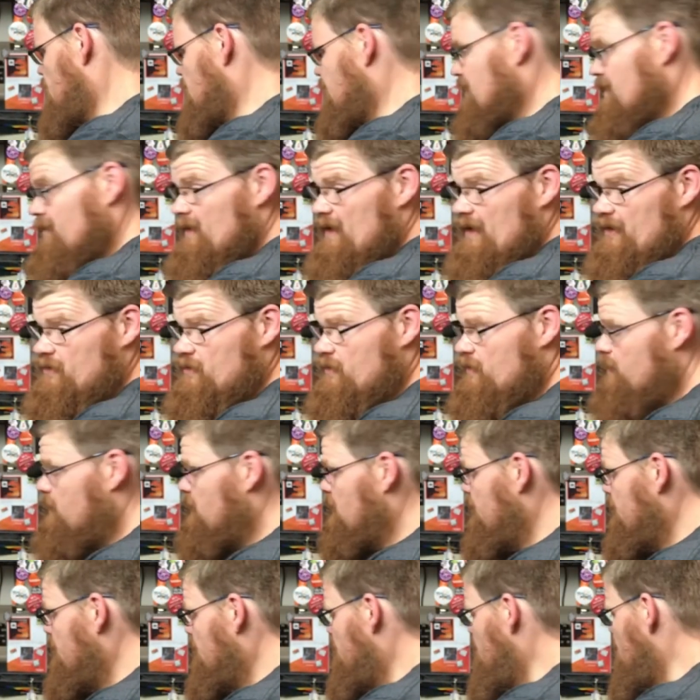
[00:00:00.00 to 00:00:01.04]
I'm
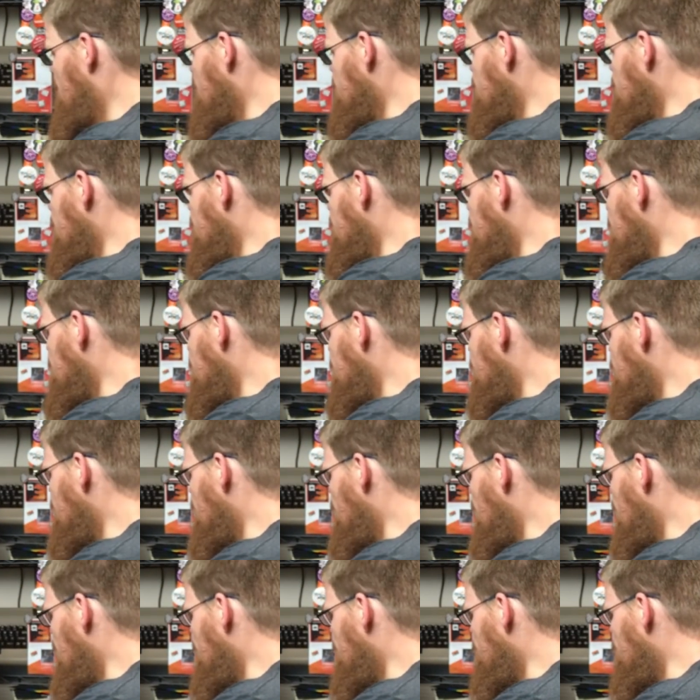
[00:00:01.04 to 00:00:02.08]
actually arranging these
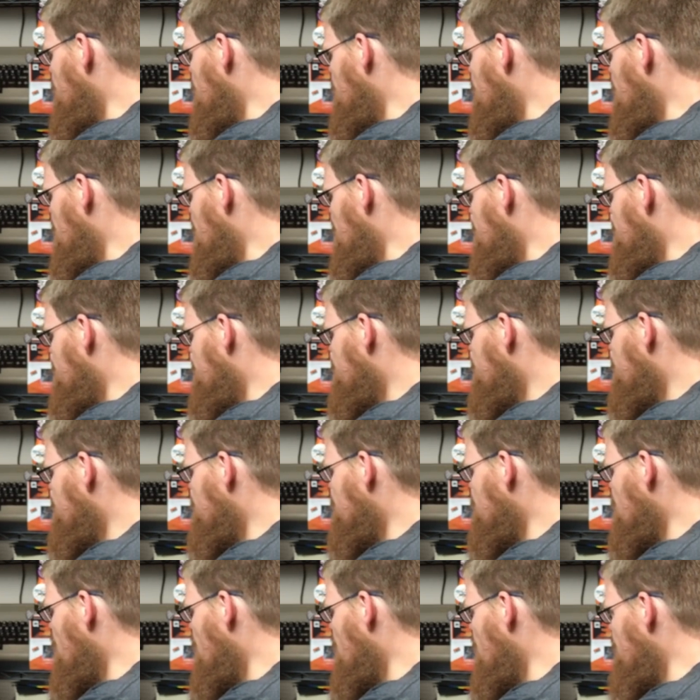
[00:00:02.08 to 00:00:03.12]
so I will
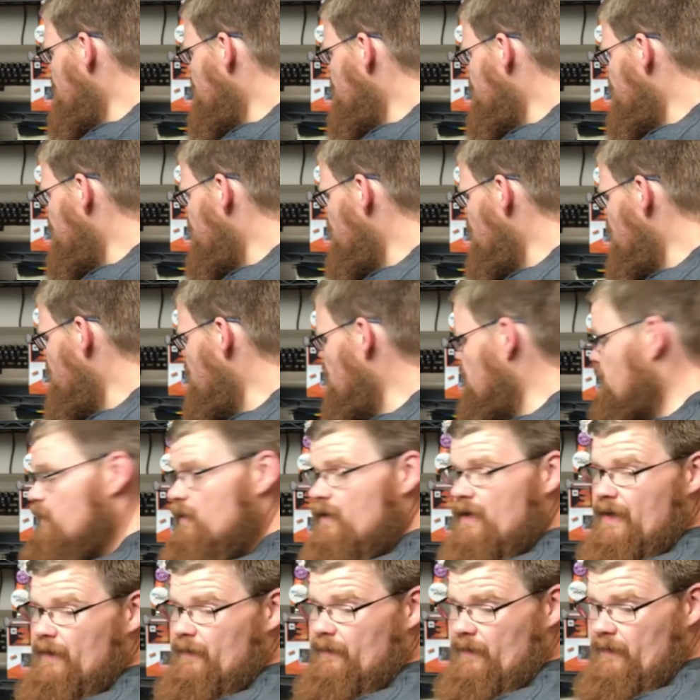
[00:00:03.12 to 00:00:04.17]
sort of remember
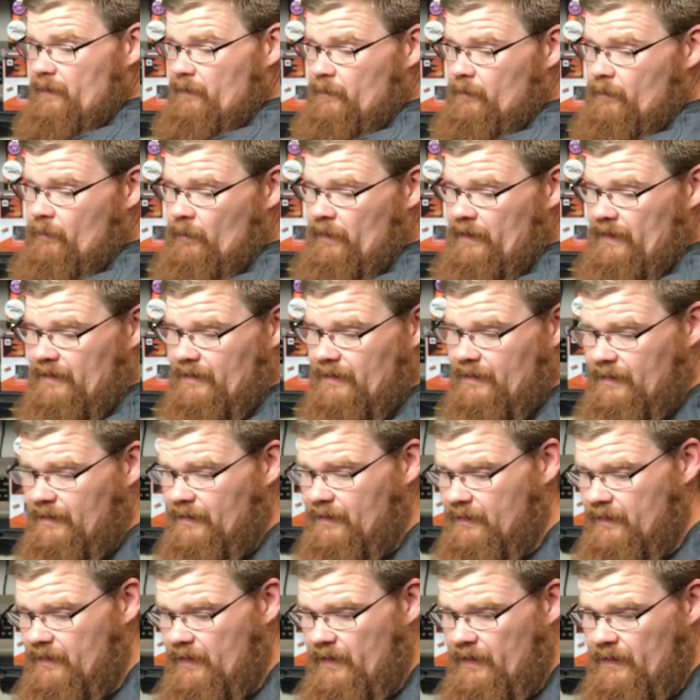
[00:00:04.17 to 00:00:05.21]
how they went
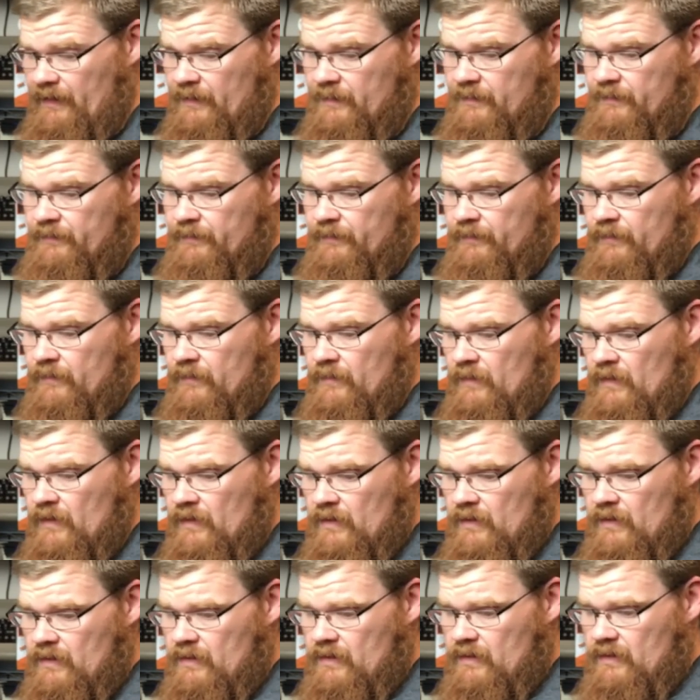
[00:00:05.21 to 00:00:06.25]
in there.
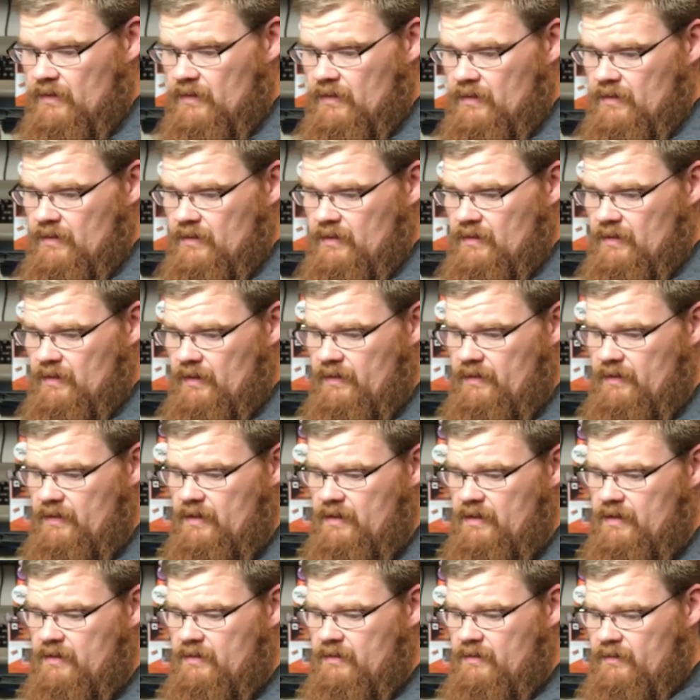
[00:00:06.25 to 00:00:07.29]
And
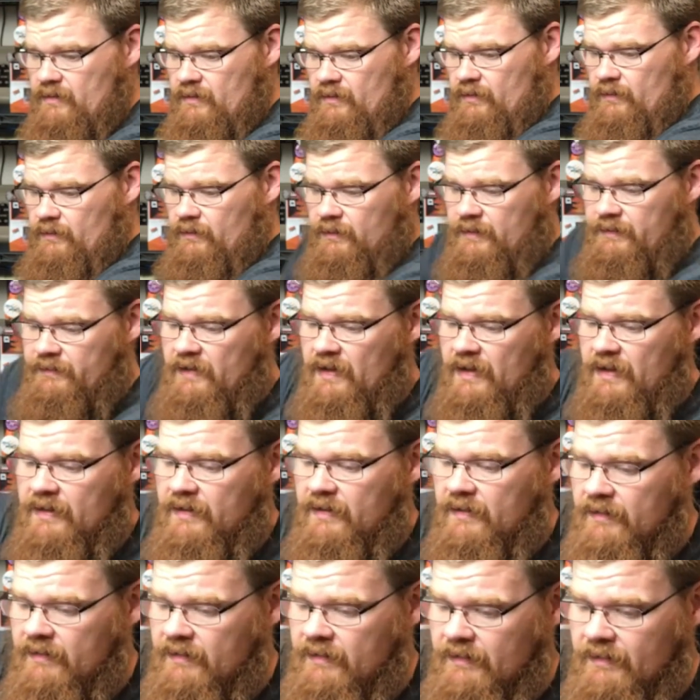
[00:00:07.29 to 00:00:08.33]
then we've
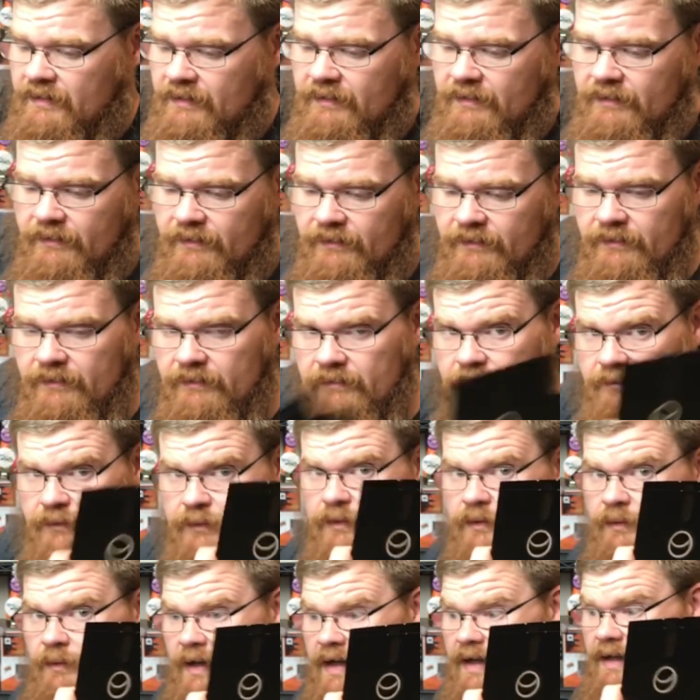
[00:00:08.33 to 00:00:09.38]
got
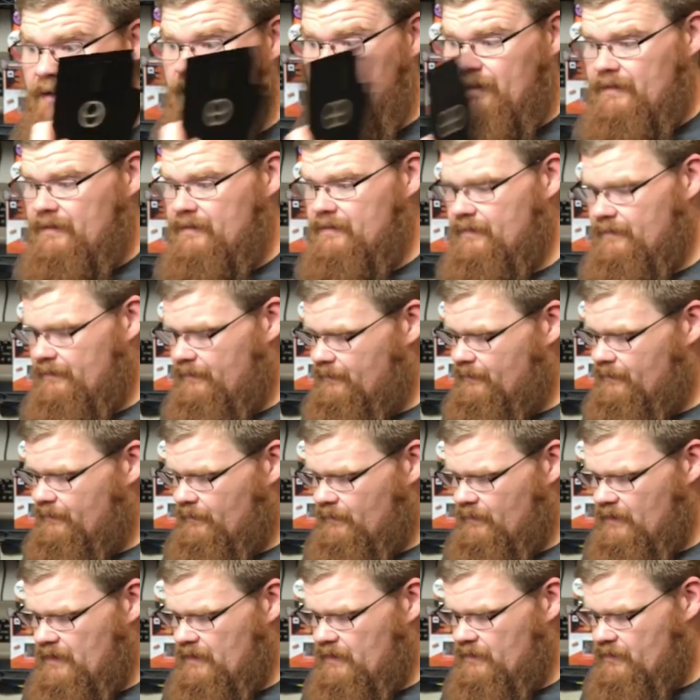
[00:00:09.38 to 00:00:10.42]
Voodoo Island,
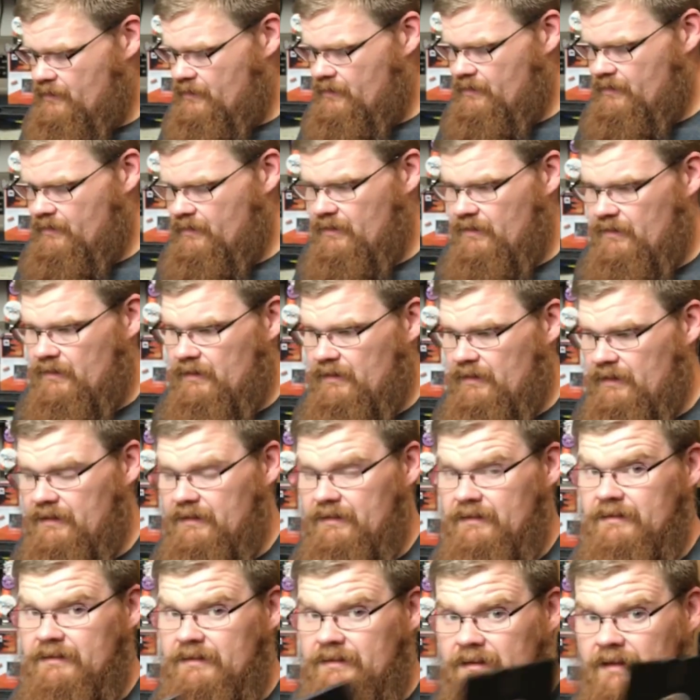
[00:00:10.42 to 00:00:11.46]
which
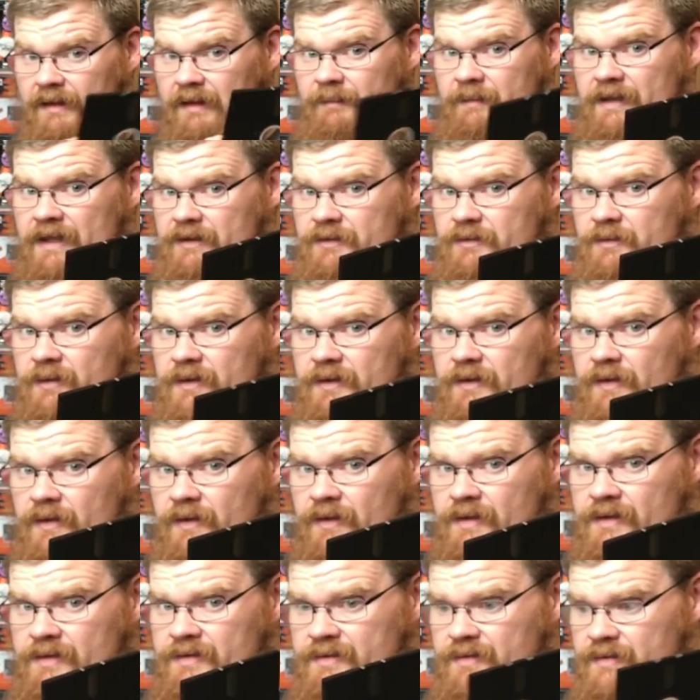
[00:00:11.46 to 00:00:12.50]
I'm actually
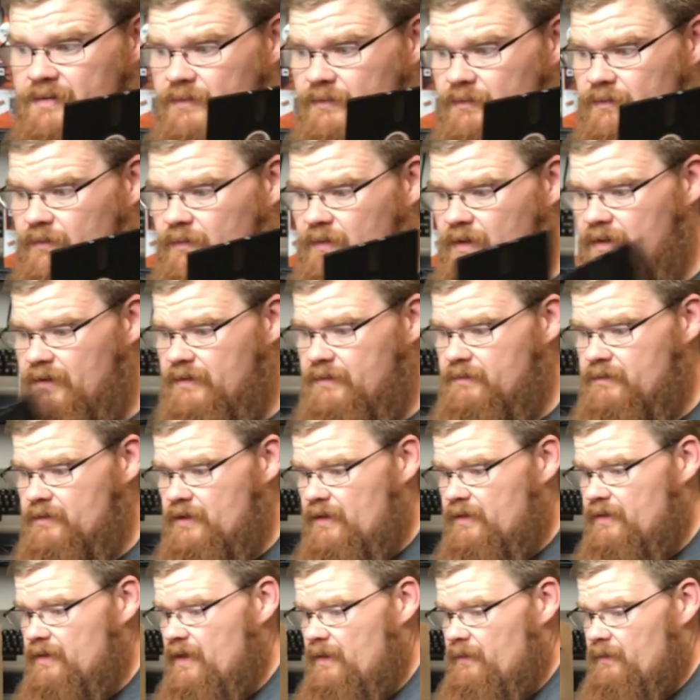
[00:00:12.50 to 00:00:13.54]
curious to
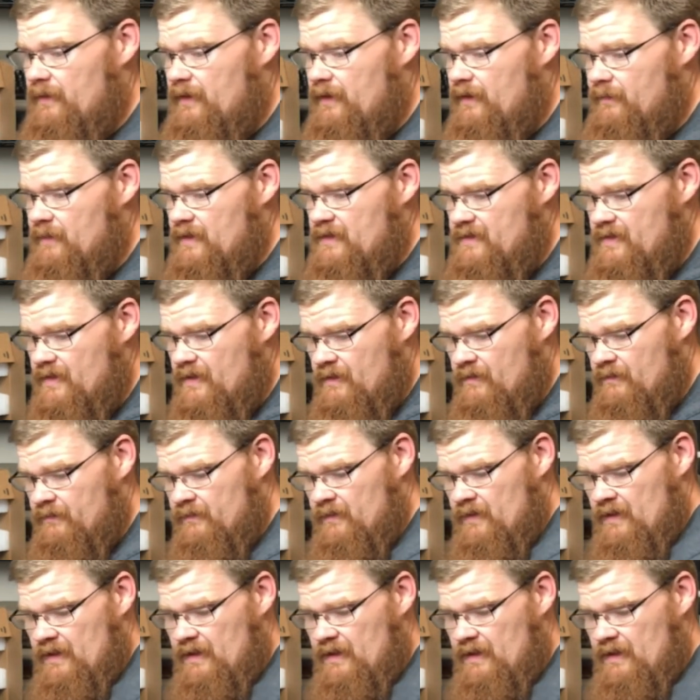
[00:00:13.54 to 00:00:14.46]
check that one out myself.